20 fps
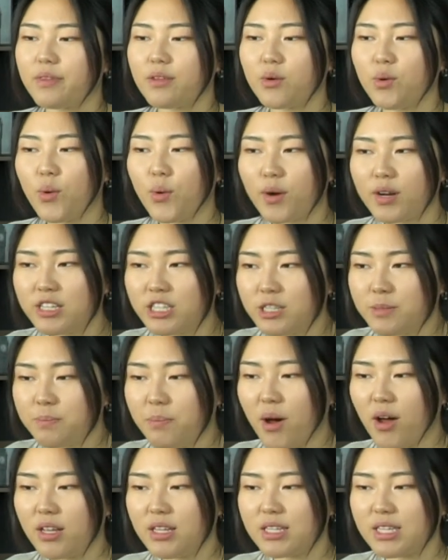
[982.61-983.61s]

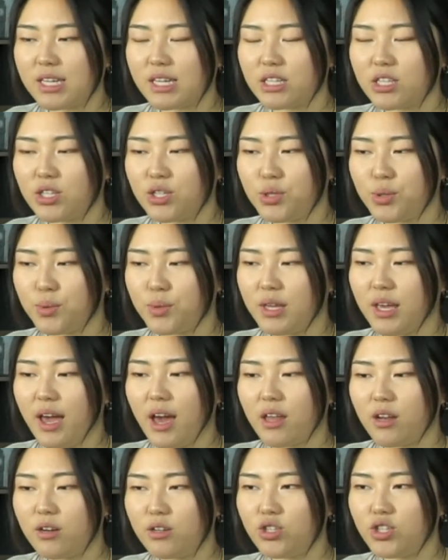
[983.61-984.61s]
corresponding to the
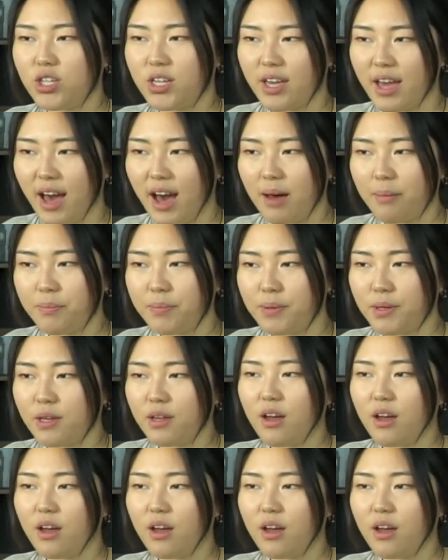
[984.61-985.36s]
energy gap